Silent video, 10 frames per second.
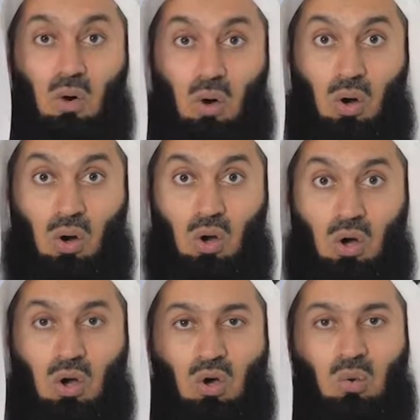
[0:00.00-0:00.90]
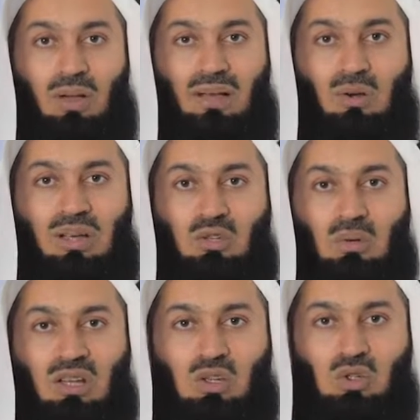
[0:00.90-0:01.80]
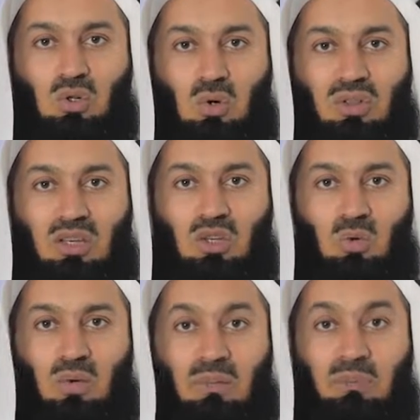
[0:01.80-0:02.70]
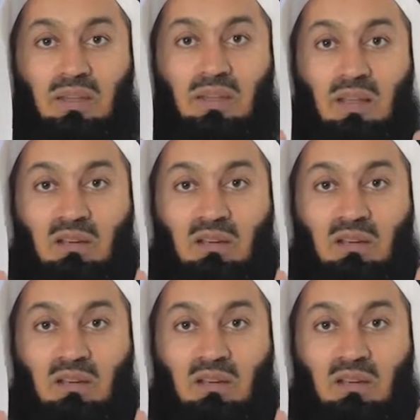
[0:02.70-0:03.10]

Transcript: or we are going to ensure that you will be